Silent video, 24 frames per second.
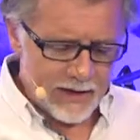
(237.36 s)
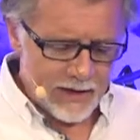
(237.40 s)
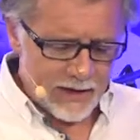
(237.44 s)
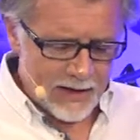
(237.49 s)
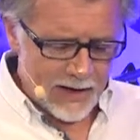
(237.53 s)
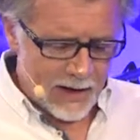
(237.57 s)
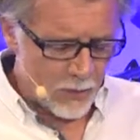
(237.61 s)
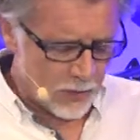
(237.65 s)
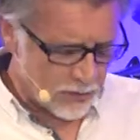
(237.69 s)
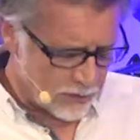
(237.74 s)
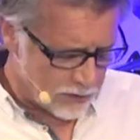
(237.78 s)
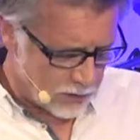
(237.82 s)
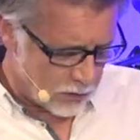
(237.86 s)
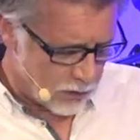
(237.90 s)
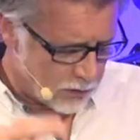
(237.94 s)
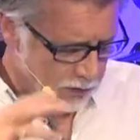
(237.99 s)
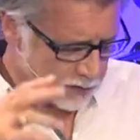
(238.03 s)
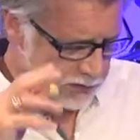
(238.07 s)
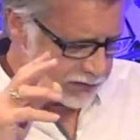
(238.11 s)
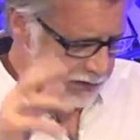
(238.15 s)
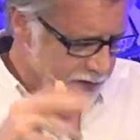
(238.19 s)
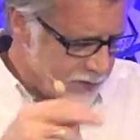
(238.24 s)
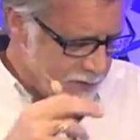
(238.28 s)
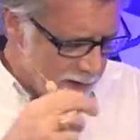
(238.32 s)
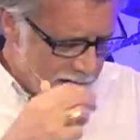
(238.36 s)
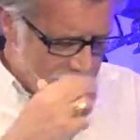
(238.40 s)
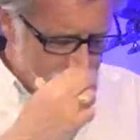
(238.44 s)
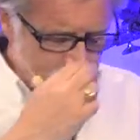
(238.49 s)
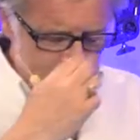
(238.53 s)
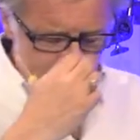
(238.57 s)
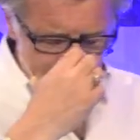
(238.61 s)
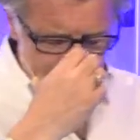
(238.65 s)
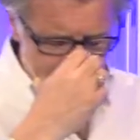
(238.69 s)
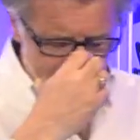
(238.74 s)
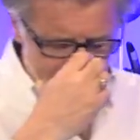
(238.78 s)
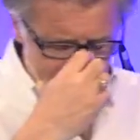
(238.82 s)
want to talk to you about,
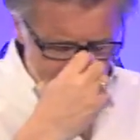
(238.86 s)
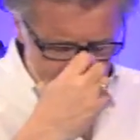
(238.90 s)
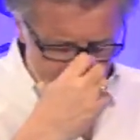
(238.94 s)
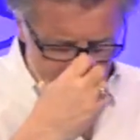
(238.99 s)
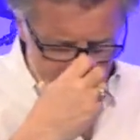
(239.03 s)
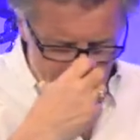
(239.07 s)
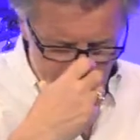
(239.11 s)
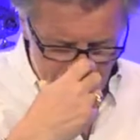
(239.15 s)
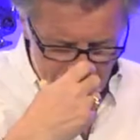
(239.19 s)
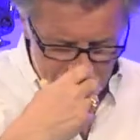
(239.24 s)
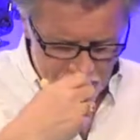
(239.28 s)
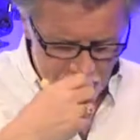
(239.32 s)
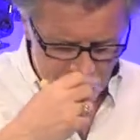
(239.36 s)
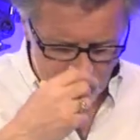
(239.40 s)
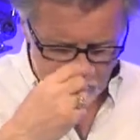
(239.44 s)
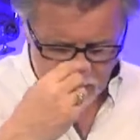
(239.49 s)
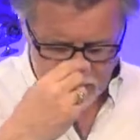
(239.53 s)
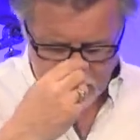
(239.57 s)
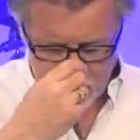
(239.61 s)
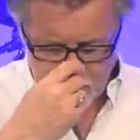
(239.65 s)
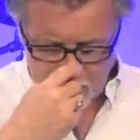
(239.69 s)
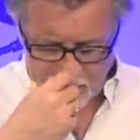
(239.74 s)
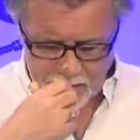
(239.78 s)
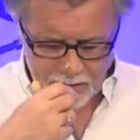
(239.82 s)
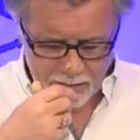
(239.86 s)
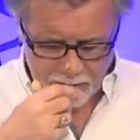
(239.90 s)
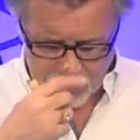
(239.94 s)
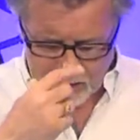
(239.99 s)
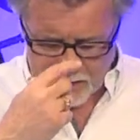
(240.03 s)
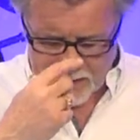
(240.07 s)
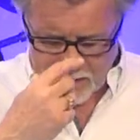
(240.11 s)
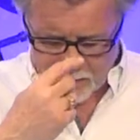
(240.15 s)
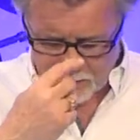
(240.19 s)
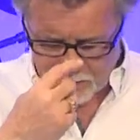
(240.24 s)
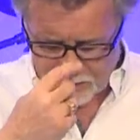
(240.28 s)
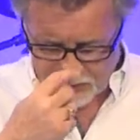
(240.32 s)
I've been talking quite a
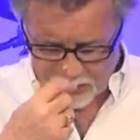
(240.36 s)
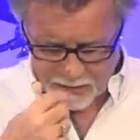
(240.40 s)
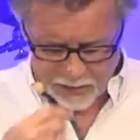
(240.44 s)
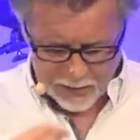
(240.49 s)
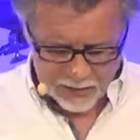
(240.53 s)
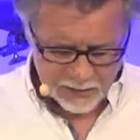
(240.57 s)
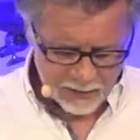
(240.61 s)
lot out of the